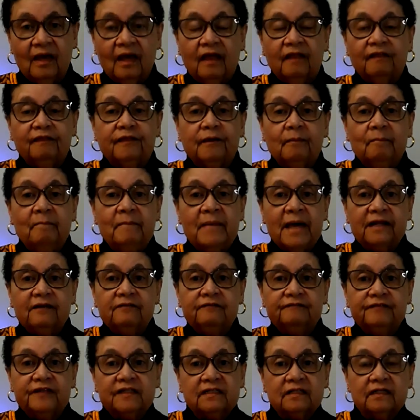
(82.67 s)
The
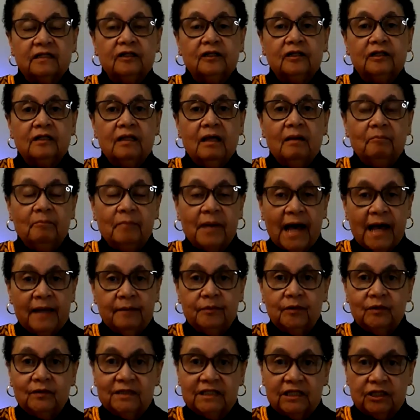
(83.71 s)
Metaphysical
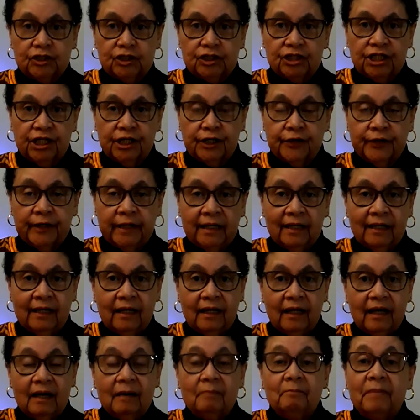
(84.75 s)
Bible Dictionary
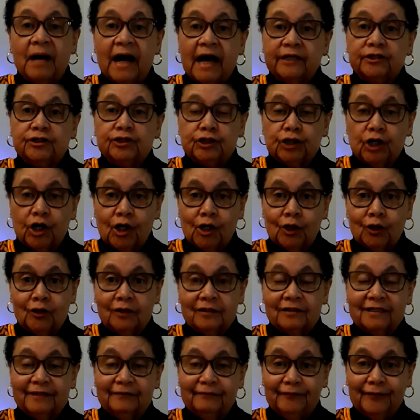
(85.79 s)
by
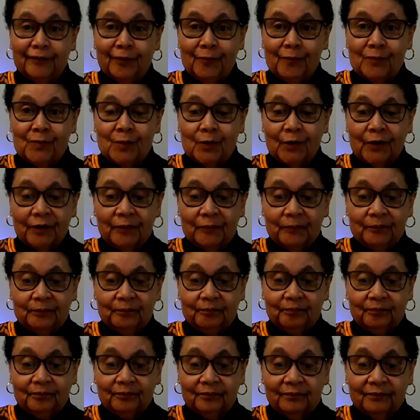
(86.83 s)
Charles Fillmore.
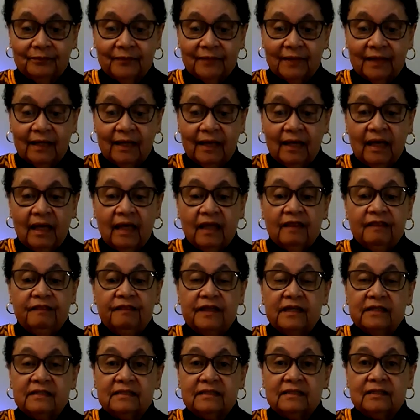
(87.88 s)

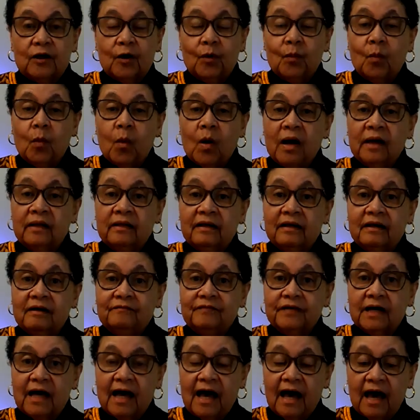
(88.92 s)
This one of a
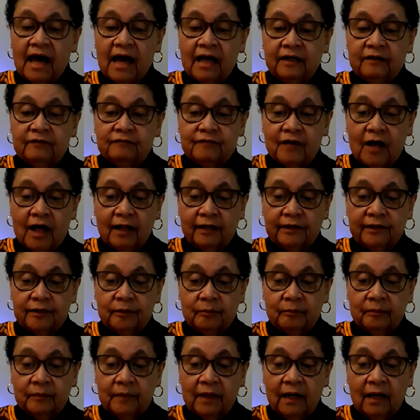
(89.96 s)
kind
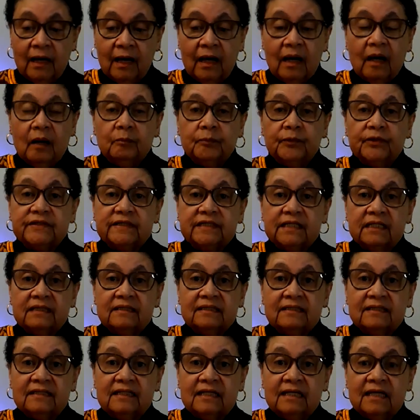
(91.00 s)
volume
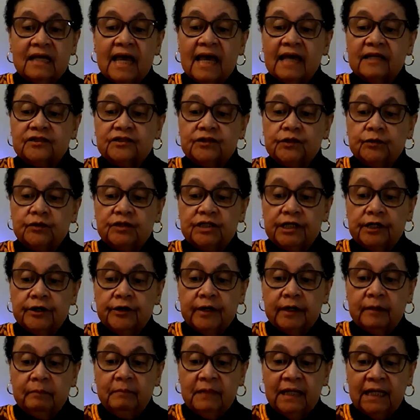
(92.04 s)
presents the
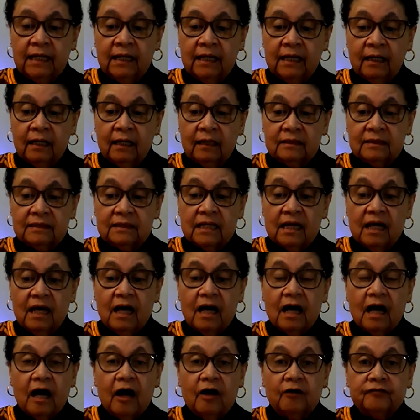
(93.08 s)
esoteric meanings
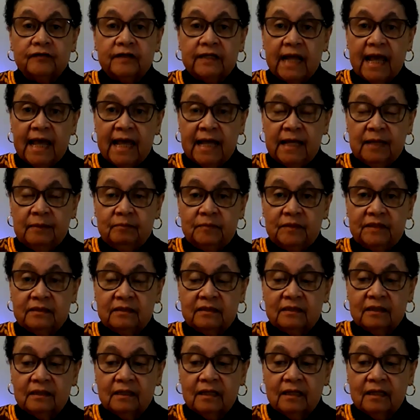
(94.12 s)
of names,